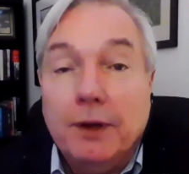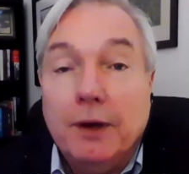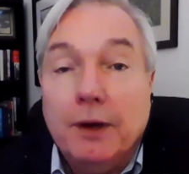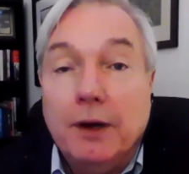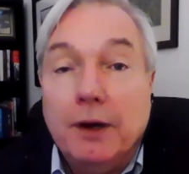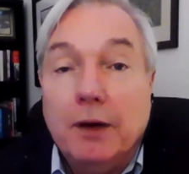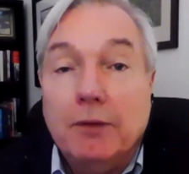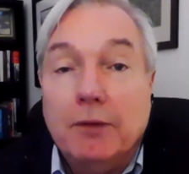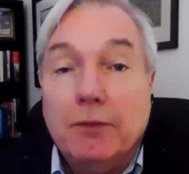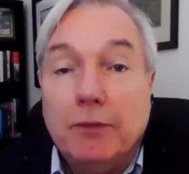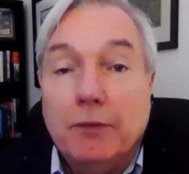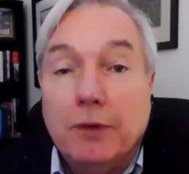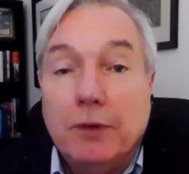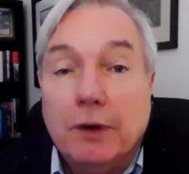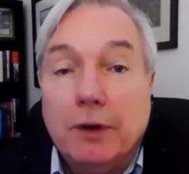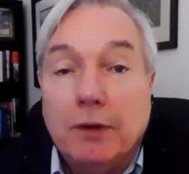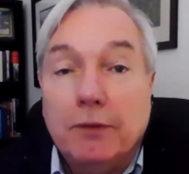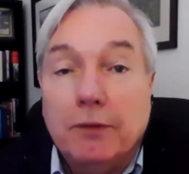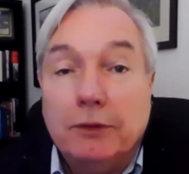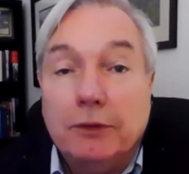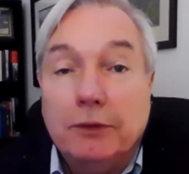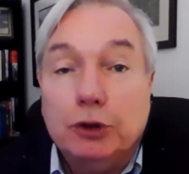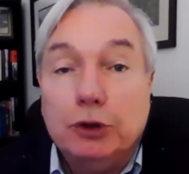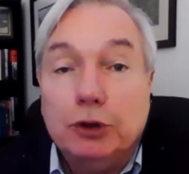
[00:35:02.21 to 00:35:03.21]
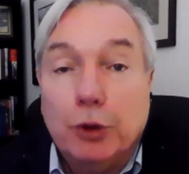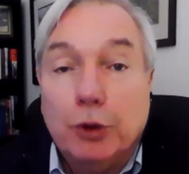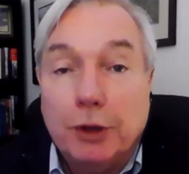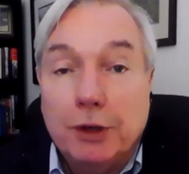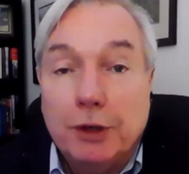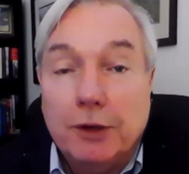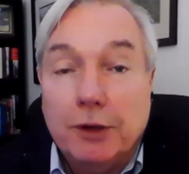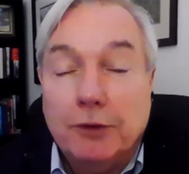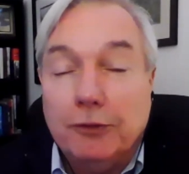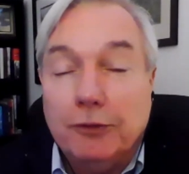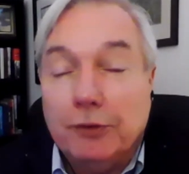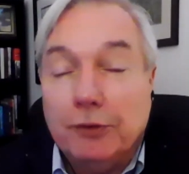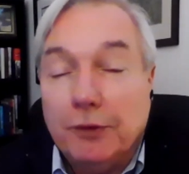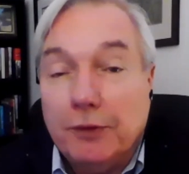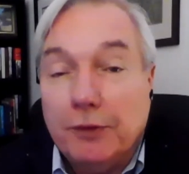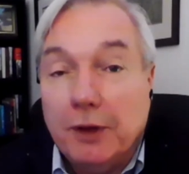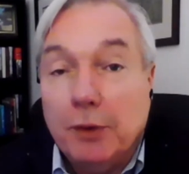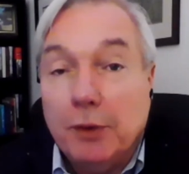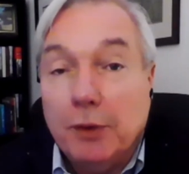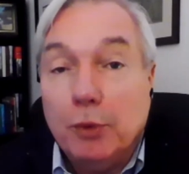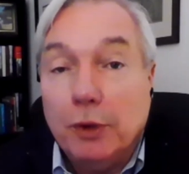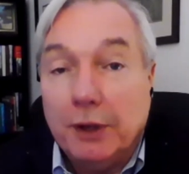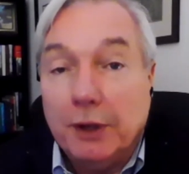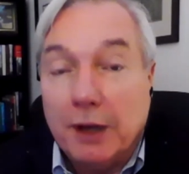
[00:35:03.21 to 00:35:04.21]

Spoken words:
of assuredness that they really